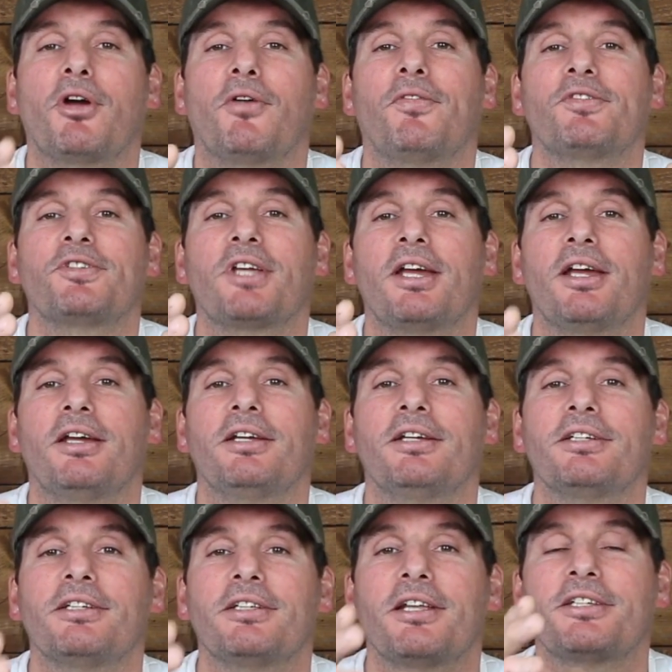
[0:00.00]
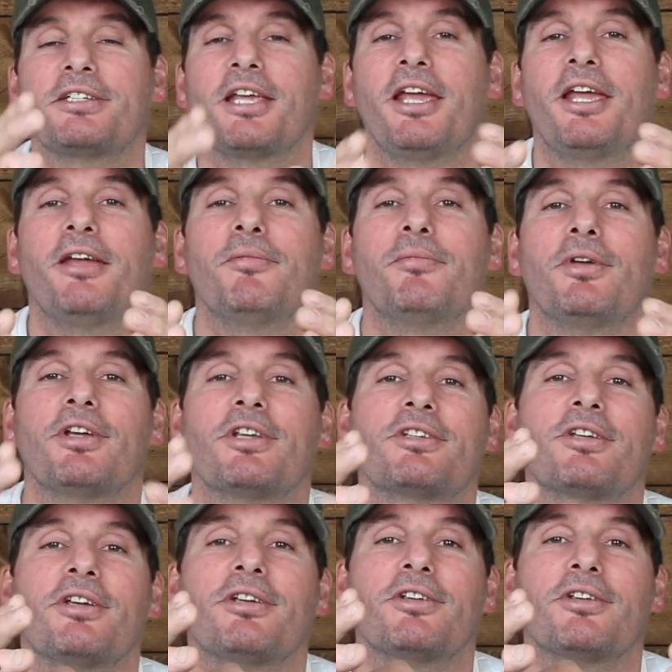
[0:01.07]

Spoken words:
officer the same as